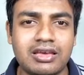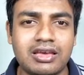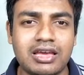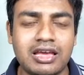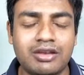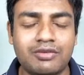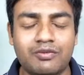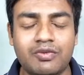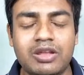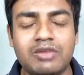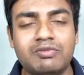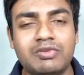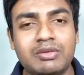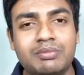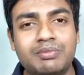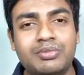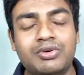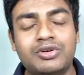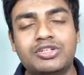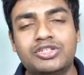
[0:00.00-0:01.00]
And when we
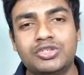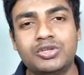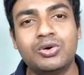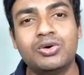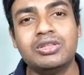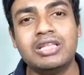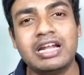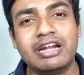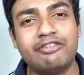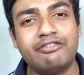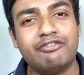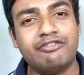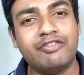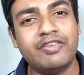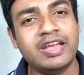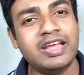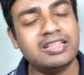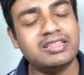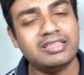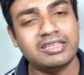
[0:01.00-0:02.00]
show that
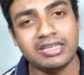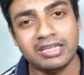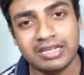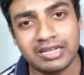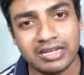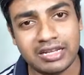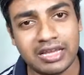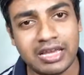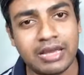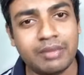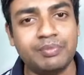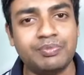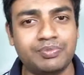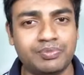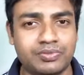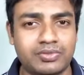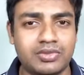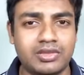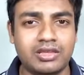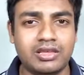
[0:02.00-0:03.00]
faith in him,
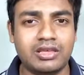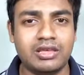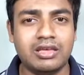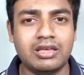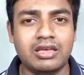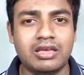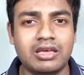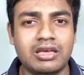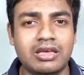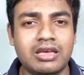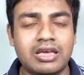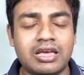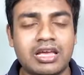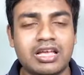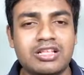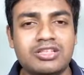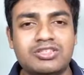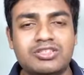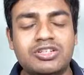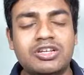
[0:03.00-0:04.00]

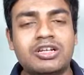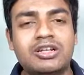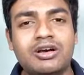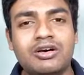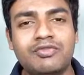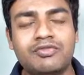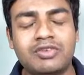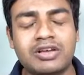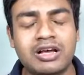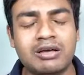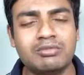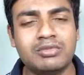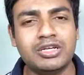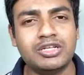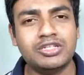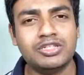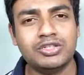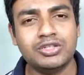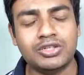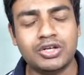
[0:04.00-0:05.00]
instead of coming
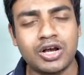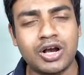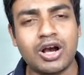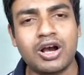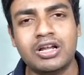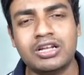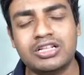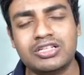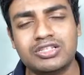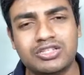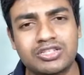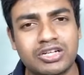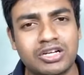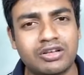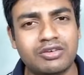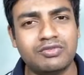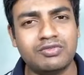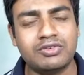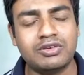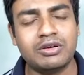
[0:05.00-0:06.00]
to God, instead
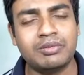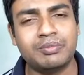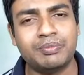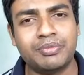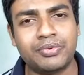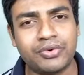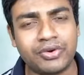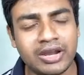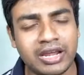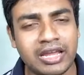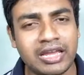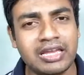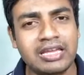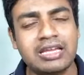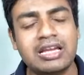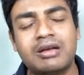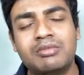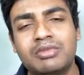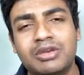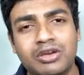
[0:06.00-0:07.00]
of praying,
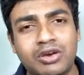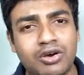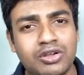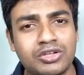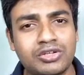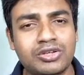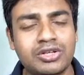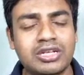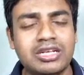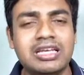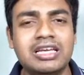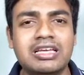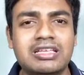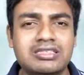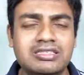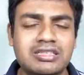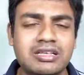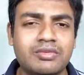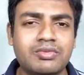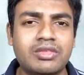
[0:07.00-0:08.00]
coming on your
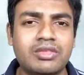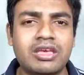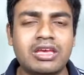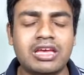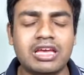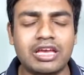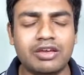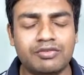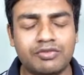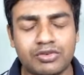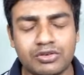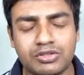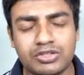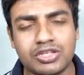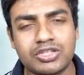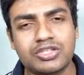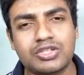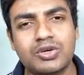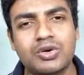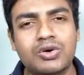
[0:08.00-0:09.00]
knees, if you
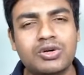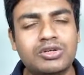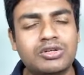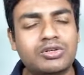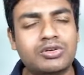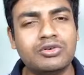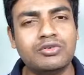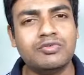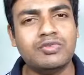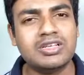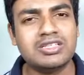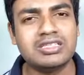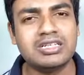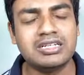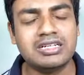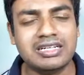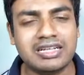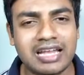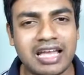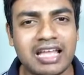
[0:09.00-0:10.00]
just go to visit
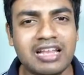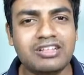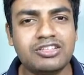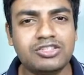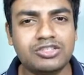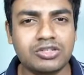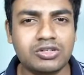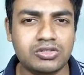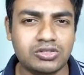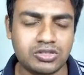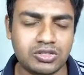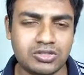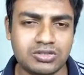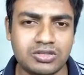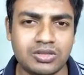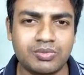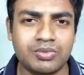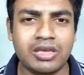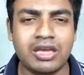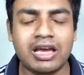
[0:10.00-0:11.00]
10 churches,
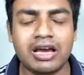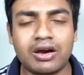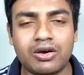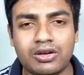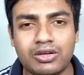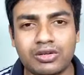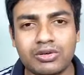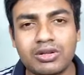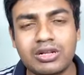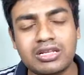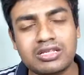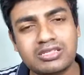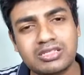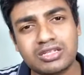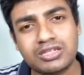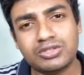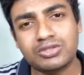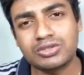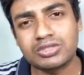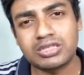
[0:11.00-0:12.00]
or you
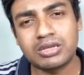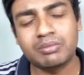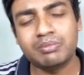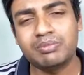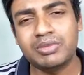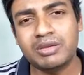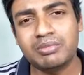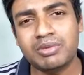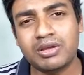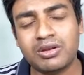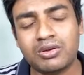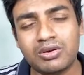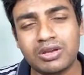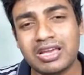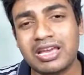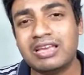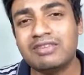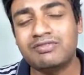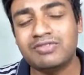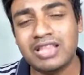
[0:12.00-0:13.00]
listen to some people,
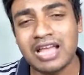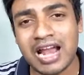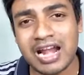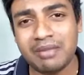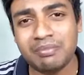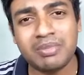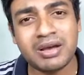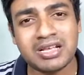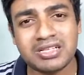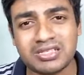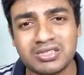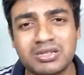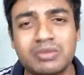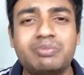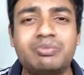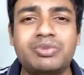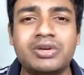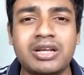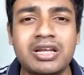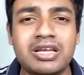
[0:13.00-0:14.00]
okay, if that pastor
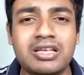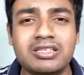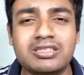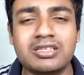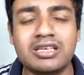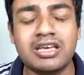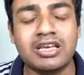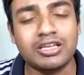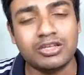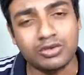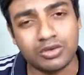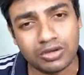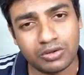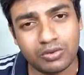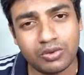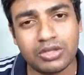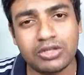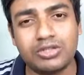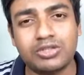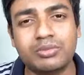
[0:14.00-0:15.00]
prays, you're
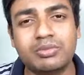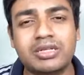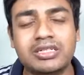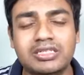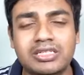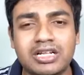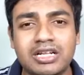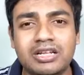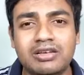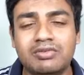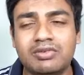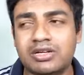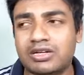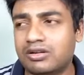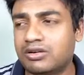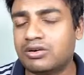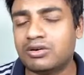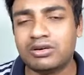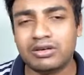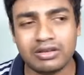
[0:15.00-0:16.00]
going to be delivered.
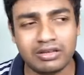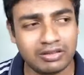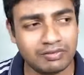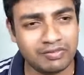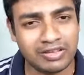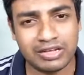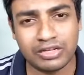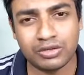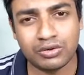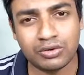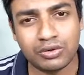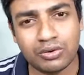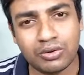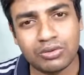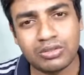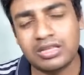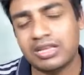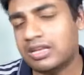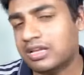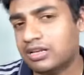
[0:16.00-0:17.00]
Or when you go
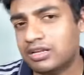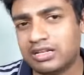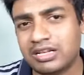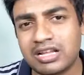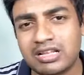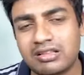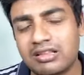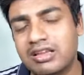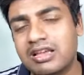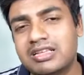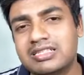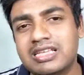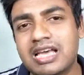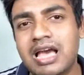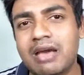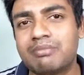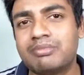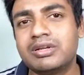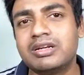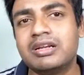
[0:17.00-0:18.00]
there, nothing has
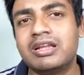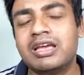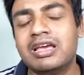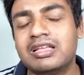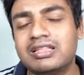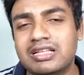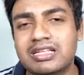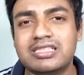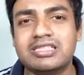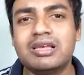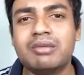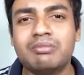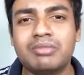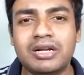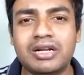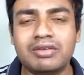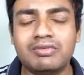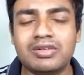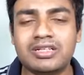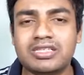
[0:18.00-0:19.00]
happened, then
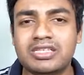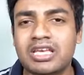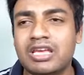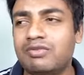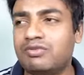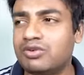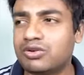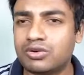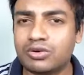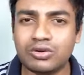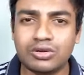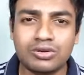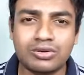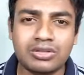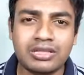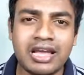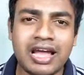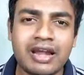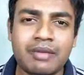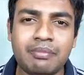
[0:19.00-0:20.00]
somebody will say, if you go to
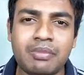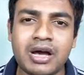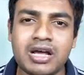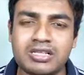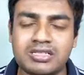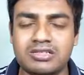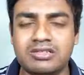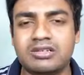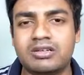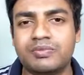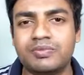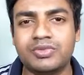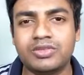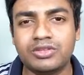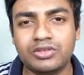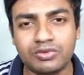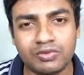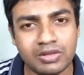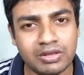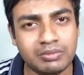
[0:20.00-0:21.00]
that pastor,
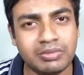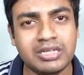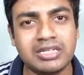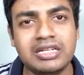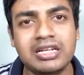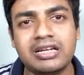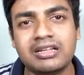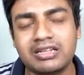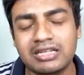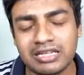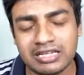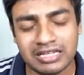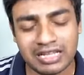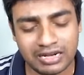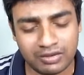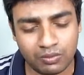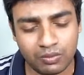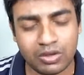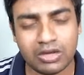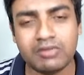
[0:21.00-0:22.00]
you will be done,
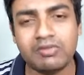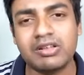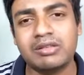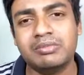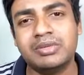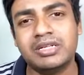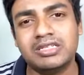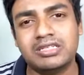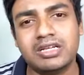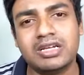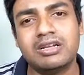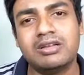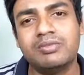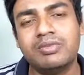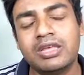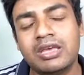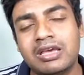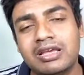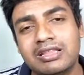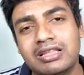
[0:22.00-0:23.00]
that work will be done.
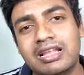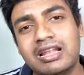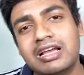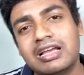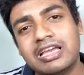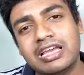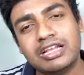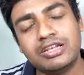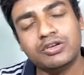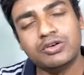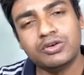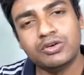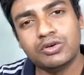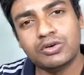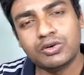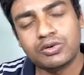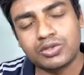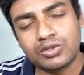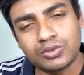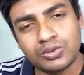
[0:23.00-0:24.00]
Then again, you
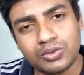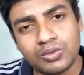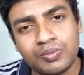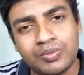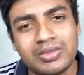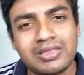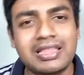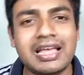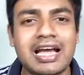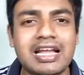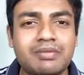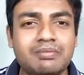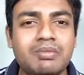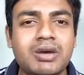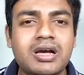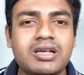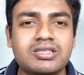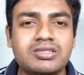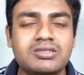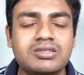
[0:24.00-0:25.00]
go to that
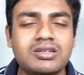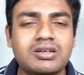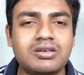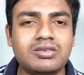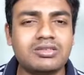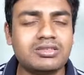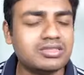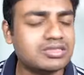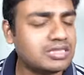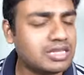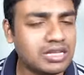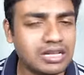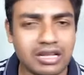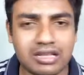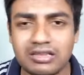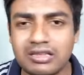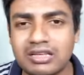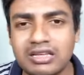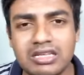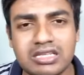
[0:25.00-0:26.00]
pastor, still
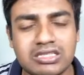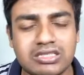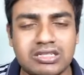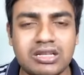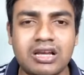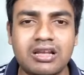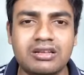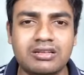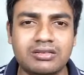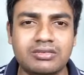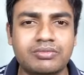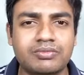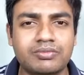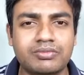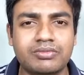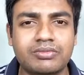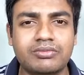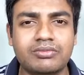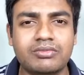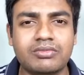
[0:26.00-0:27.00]
nothing is done.
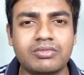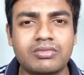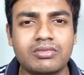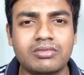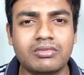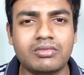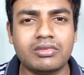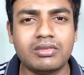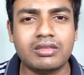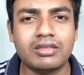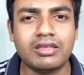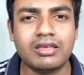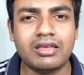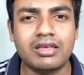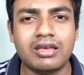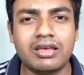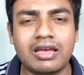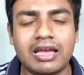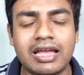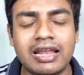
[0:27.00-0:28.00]

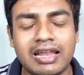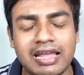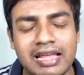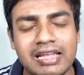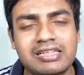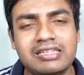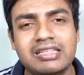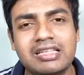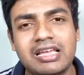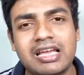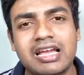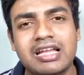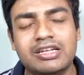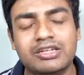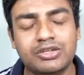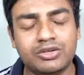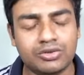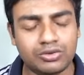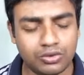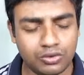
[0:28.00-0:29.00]
And at the end,
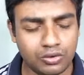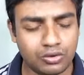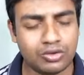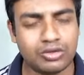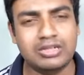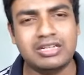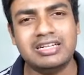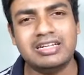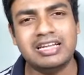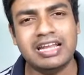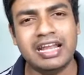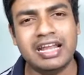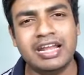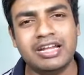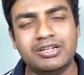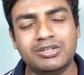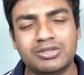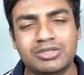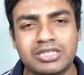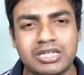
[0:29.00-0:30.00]
you go
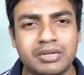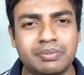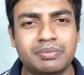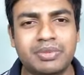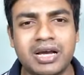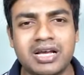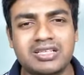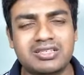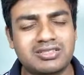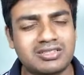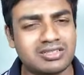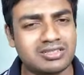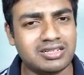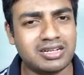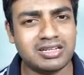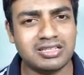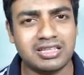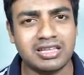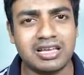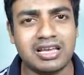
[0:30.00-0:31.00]
8 to 10 pastors,
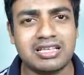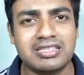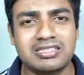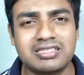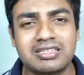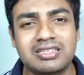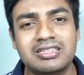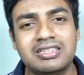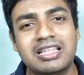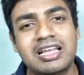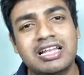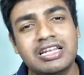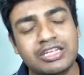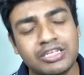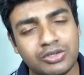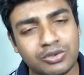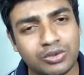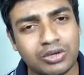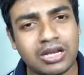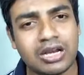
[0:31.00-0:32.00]
nothing has done, then
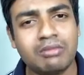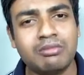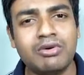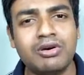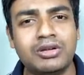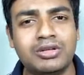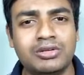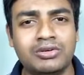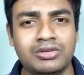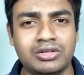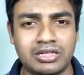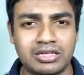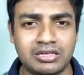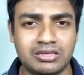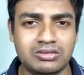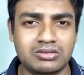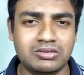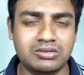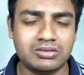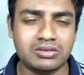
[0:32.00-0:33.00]
you come on your
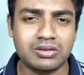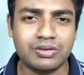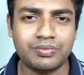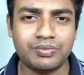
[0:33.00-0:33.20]
knees.